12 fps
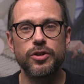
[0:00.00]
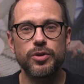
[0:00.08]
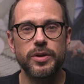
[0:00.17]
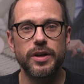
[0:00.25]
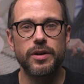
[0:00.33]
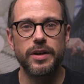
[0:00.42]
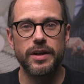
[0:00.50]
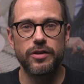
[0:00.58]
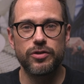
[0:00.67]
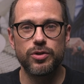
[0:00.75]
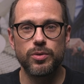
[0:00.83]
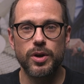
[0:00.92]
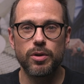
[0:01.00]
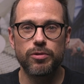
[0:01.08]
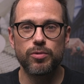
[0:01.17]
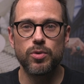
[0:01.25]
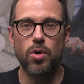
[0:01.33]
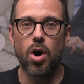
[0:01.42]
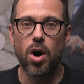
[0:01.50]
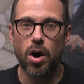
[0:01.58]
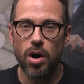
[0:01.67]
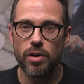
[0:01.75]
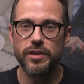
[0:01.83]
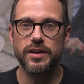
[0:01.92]
do here is to go through
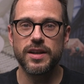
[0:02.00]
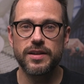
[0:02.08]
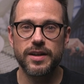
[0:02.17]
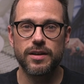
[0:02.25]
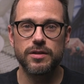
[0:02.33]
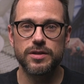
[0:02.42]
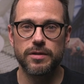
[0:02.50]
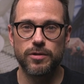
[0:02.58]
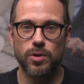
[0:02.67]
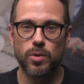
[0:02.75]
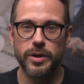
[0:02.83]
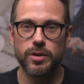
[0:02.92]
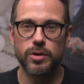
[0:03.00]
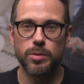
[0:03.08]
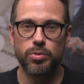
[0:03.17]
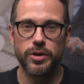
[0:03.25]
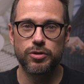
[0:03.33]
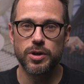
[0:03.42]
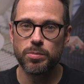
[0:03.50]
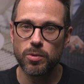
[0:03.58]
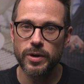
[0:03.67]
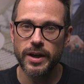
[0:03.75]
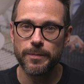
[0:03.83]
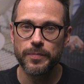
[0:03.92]
all the details of the Koio Capri Triple
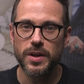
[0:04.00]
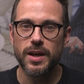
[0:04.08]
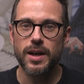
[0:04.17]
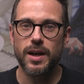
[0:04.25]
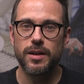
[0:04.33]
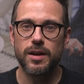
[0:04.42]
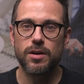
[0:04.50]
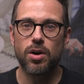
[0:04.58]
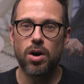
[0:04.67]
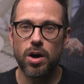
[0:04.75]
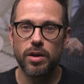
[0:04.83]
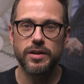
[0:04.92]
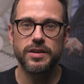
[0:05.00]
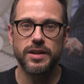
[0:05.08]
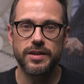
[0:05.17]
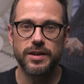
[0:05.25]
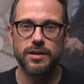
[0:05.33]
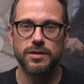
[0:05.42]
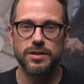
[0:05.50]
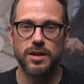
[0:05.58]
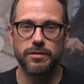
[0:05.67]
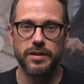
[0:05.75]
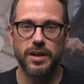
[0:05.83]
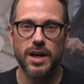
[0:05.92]
White and then all the details
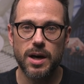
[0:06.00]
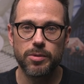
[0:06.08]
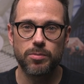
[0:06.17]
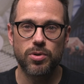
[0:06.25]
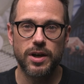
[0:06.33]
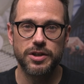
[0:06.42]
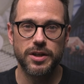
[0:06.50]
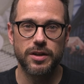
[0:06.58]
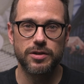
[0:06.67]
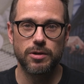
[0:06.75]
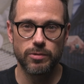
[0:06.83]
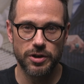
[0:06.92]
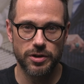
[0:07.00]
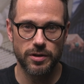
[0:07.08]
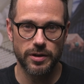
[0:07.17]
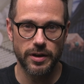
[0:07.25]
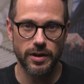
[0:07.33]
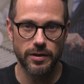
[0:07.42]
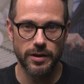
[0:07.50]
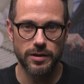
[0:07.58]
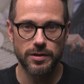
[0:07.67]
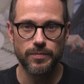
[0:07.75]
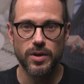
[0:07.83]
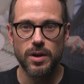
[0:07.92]
of the Common Projects Original
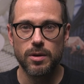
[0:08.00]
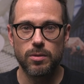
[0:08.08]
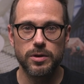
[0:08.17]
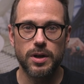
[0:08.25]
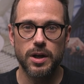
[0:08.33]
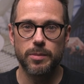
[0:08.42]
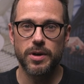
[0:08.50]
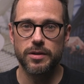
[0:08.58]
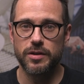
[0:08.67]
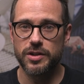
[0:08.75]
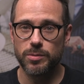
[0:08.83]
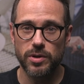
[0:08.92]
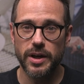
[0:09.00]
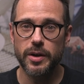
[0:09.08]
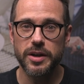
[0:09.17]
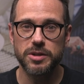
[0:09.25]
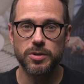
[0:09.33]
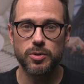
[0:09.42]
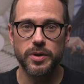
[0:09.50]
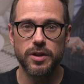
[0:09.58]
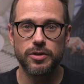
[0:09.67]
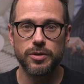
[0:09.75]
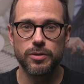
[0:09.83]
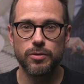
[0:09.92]
Achilles. We'll talk about the similarities between the
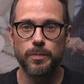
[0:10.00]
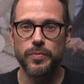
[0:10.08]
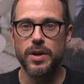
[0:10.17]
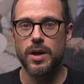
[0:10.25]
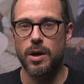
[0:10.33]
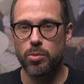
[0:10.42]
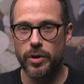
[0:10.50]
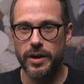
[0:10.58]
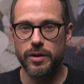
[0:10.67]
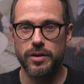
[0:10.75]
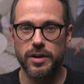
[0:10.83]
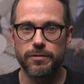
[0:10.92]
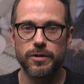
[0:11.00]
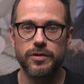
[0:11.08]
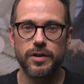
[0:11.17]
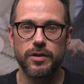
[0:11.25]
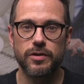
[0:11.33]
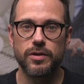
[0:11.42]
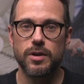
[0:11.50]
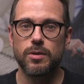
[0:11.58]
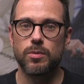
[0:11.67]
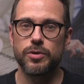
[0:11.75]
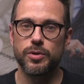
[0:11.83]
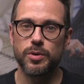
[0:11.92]
two. I'll point out the differences.
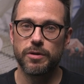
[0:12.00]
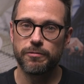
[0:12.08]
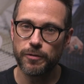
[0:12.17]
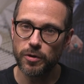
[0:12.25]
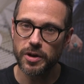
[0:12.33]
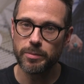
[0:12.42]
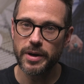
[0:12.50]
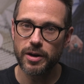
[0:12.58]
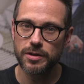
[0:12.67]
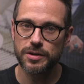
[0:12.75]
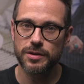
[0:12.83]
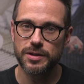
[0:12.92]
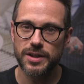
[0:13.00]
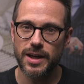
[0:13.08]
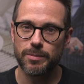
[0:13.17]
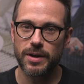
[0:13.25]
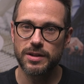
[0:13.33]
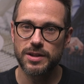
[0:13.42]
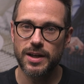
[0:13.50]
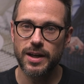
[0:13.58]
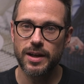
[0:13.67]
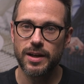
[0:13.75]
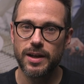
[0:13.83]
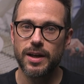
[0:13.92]
We'll do a full comparison side by
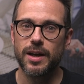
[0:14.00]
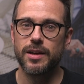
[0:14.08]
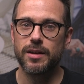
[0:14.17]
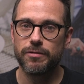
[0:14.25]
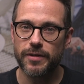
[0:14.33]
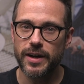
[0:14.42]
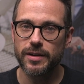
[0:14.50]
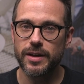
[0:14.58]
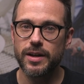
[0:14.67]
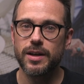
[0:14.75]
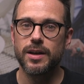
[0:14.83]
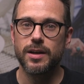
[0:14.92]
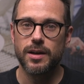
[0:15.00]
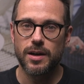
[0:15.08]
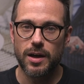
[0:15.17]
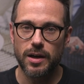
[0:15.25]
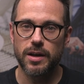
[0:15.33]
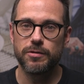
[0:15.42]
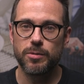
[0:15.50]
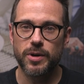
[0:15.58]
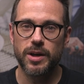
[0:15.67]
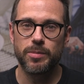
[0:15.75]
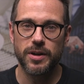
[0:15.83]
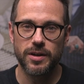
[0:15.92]
side. And then finally, I'll give you
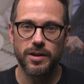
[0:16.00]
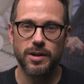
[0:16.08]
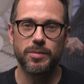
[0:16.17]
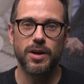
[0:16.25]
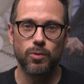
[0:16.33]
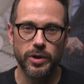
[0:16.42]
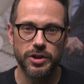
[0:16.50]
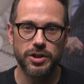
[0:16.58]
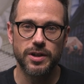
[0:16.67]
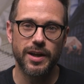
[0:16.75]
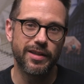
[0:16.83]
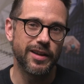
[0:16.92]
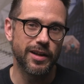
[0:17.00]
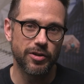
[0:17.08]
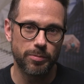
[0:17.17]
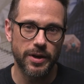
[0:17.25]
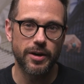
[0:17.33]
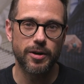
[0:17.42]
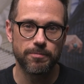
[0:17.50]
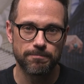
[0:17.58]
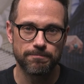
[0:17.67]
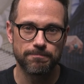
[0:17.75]
my opinion about which I think is better.